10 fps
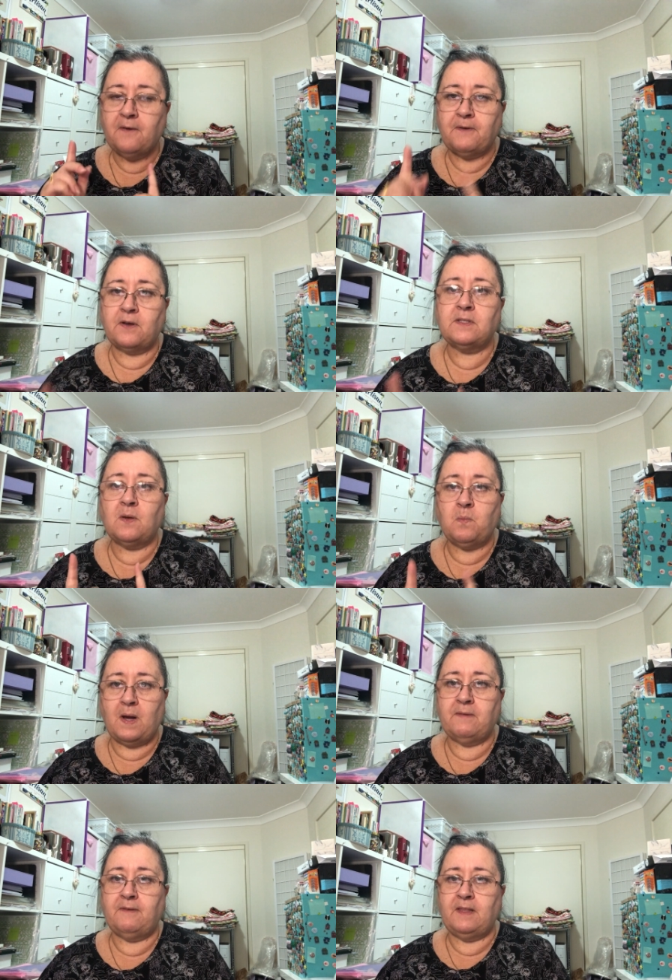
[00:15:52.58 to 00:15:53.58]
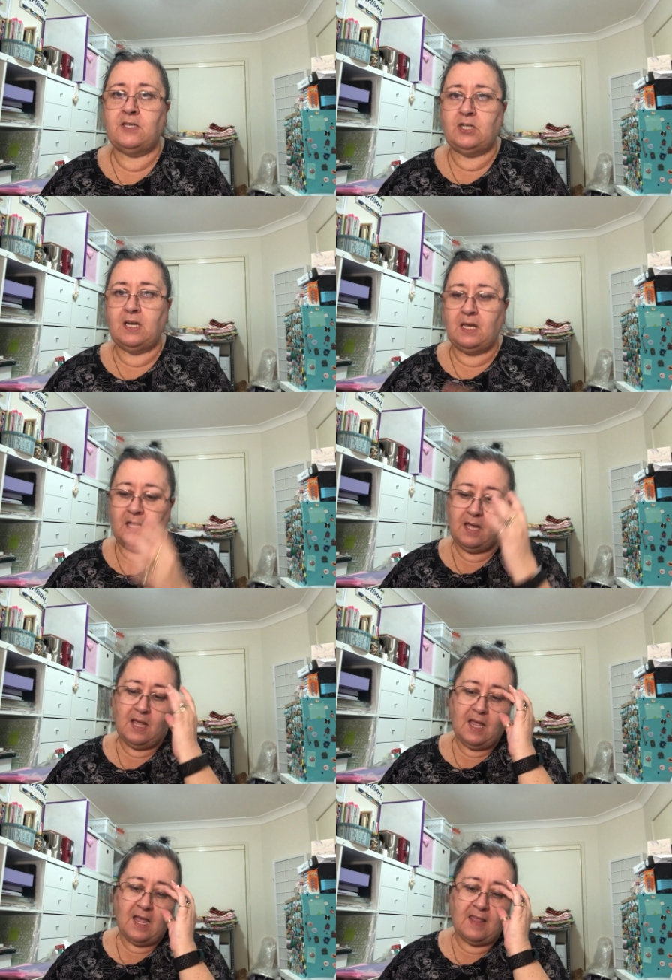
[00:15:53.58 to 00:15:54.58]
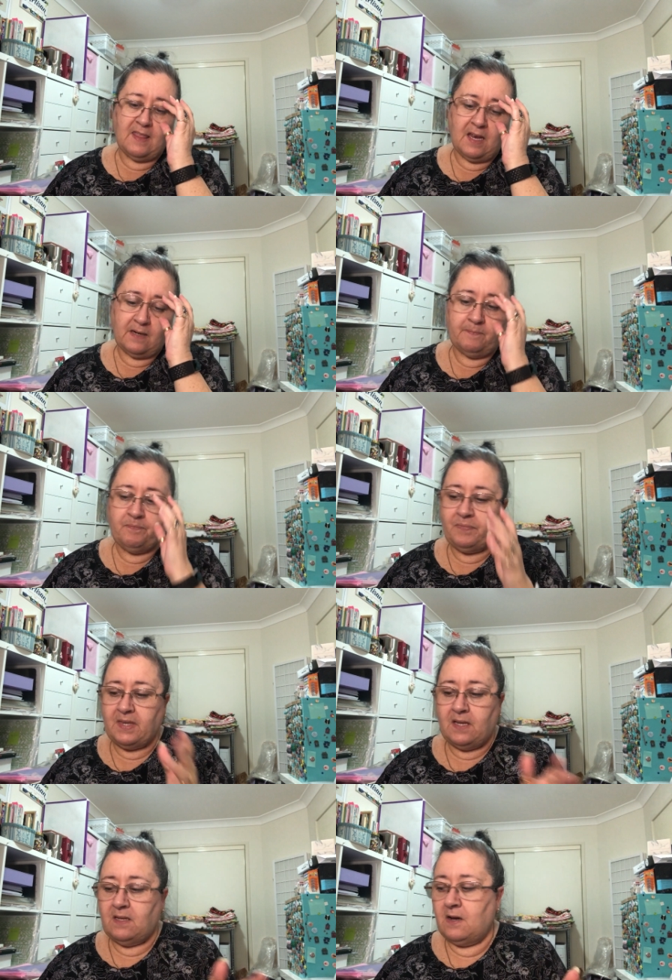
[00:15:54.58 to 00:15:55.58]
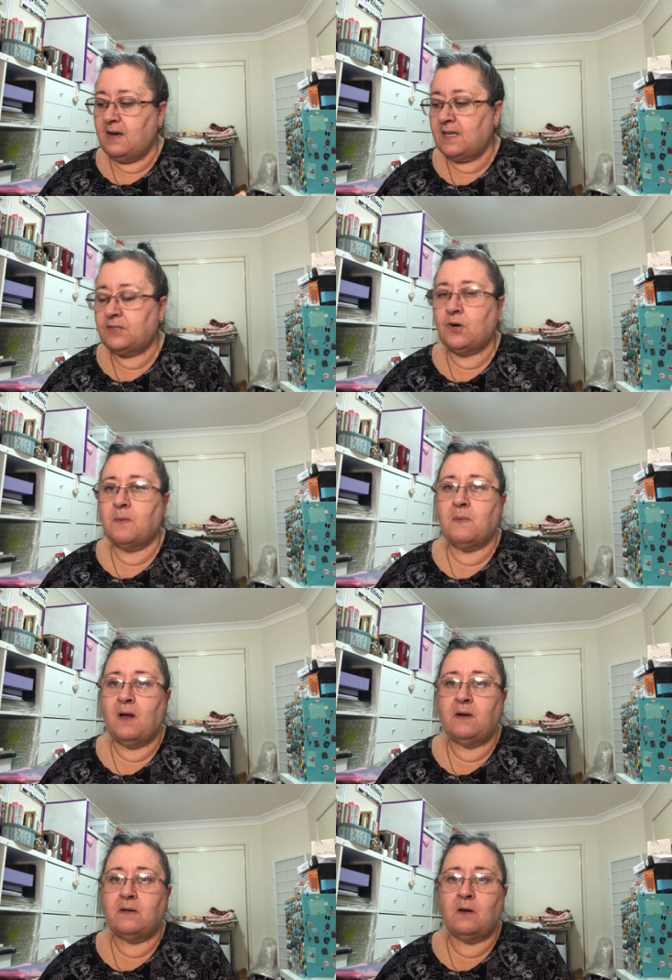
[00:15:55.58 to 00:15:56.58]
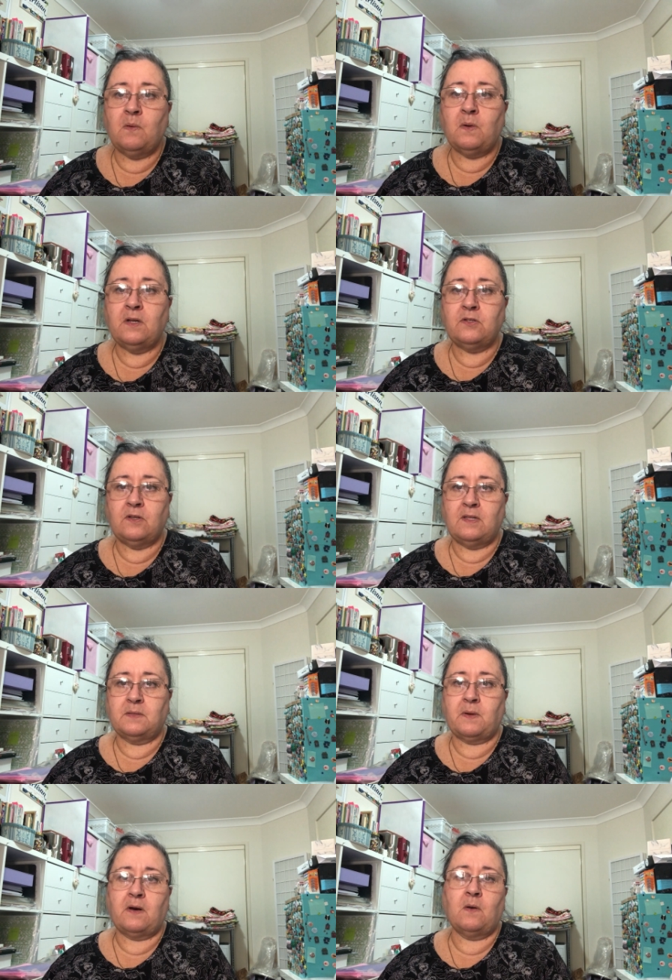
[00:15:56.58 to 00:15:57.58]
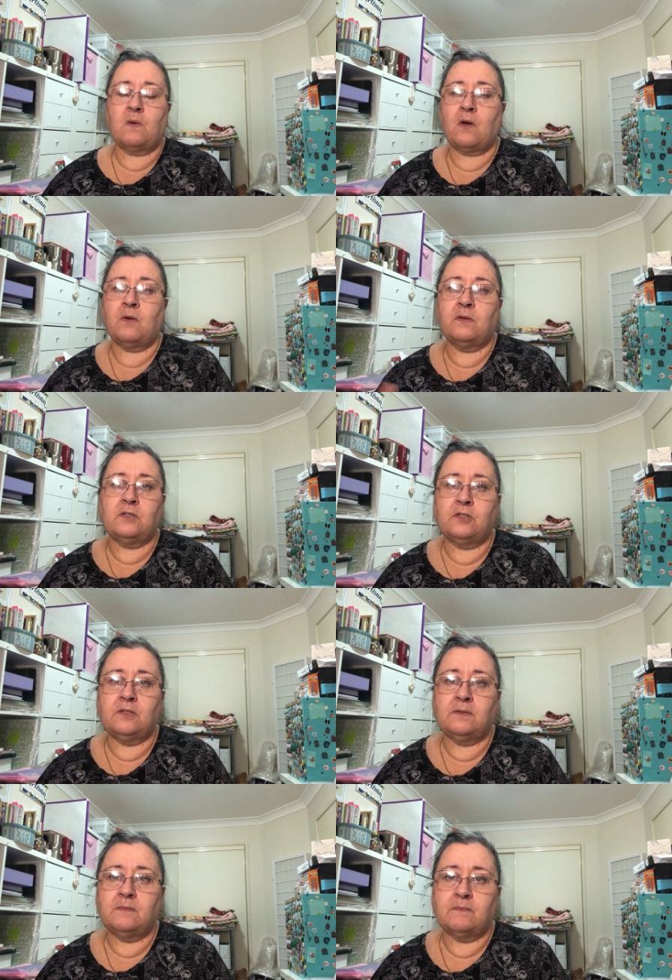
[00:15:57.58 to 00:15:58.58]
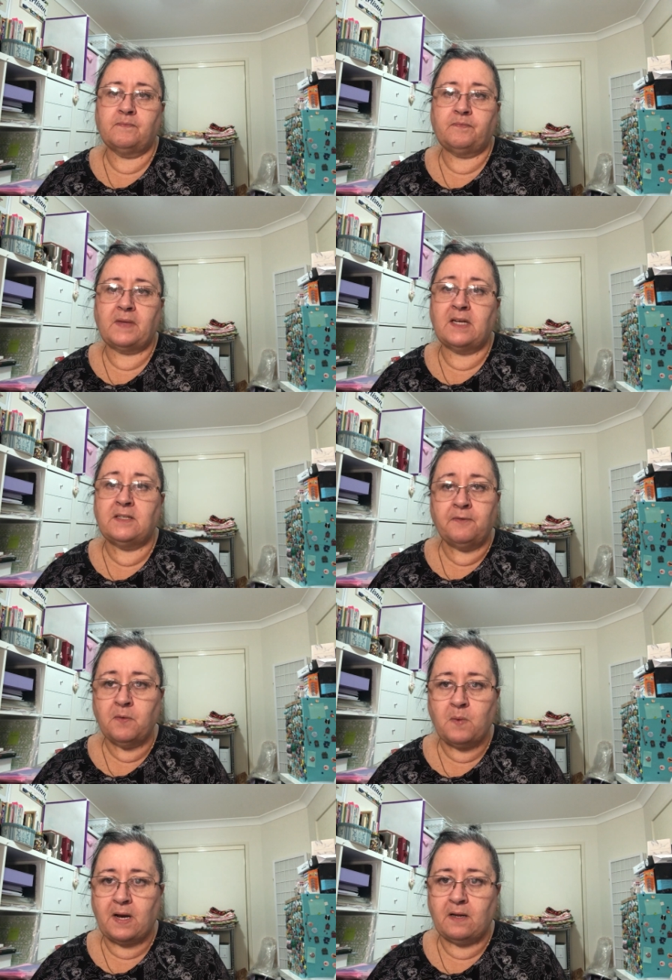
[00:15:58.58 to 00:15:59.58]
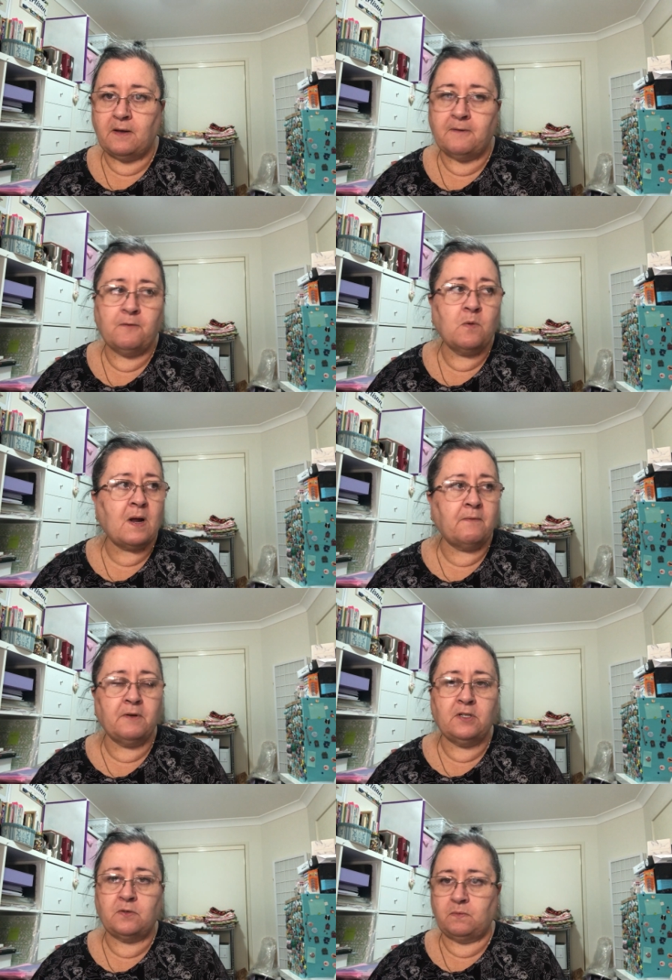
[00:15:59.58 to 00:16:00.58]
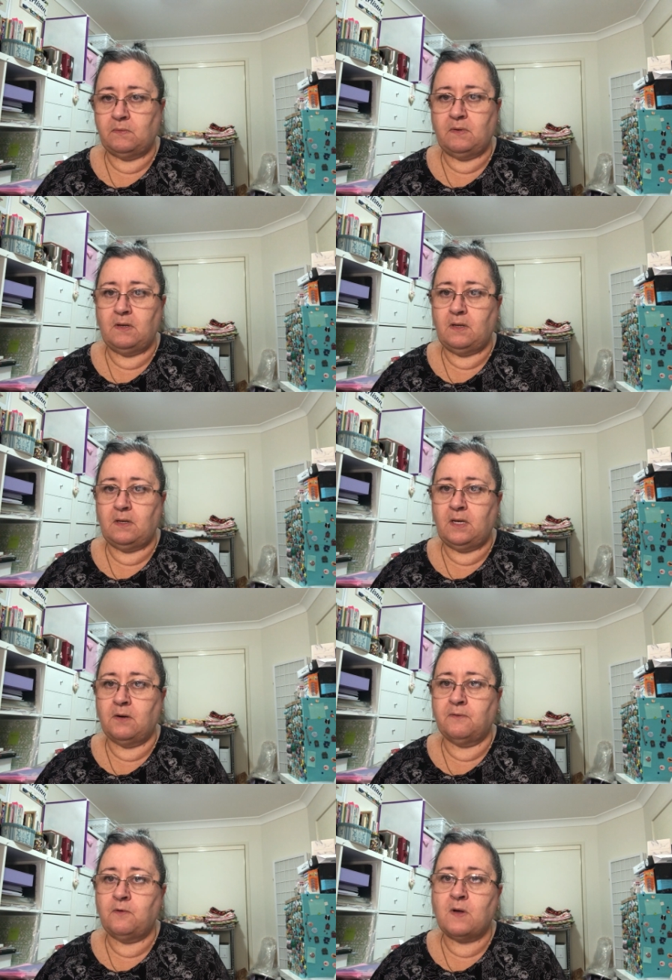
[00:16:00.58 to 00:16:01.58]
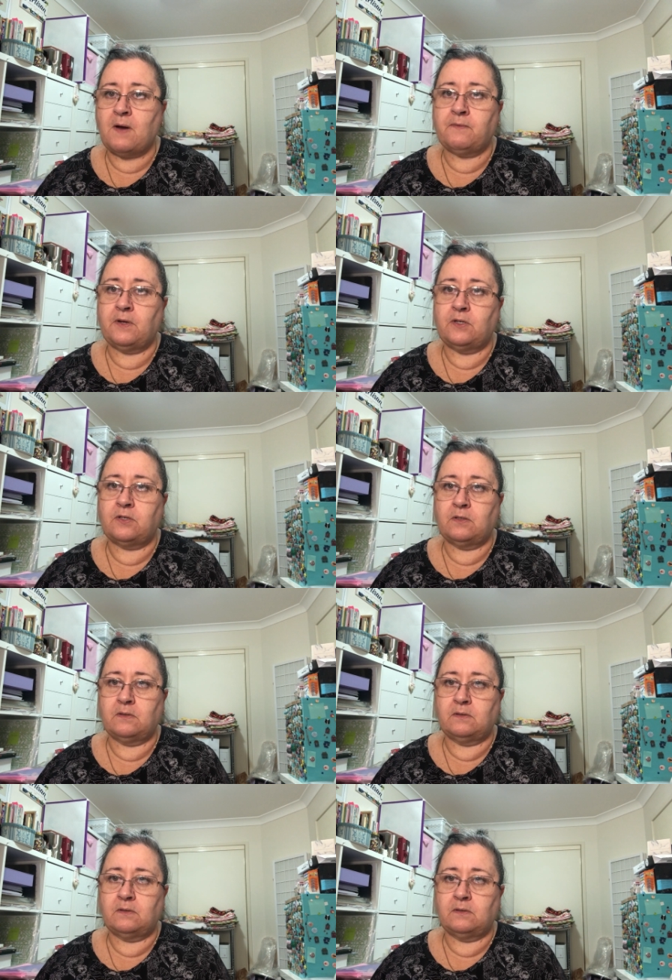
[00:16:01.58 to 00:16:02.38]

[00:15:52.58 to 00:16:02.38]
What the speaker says: focus on one for this year, and then, you know, next year I might not want to do this one, and I'll go and do a different one, a full coverage year of full coverage,